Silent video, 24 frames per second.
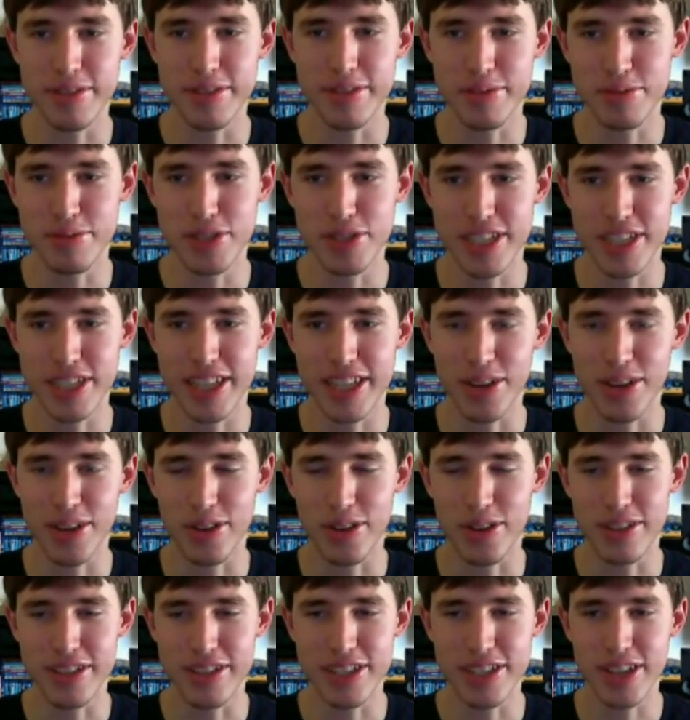just like on
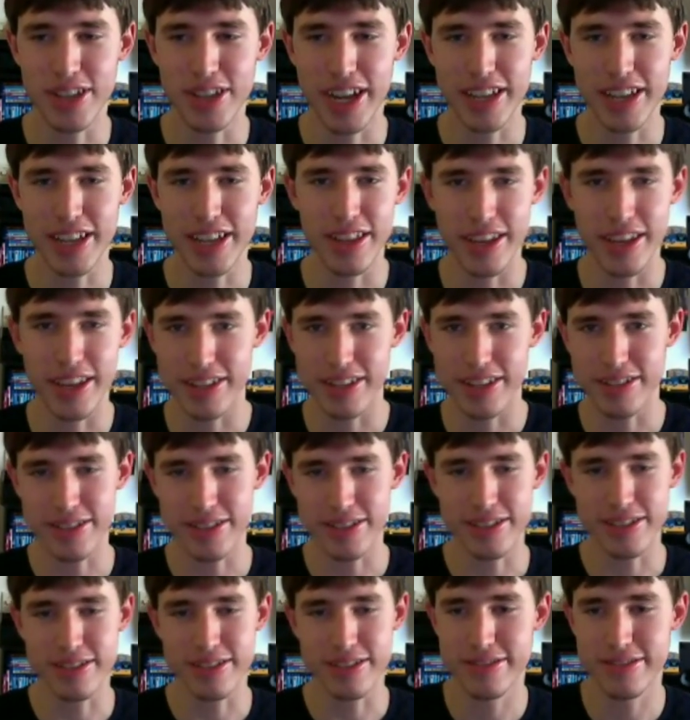the sidelines,
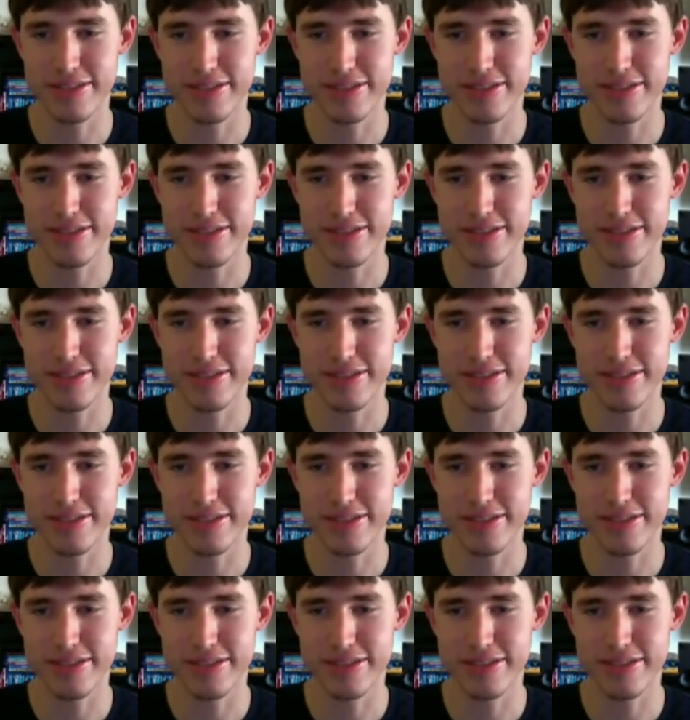and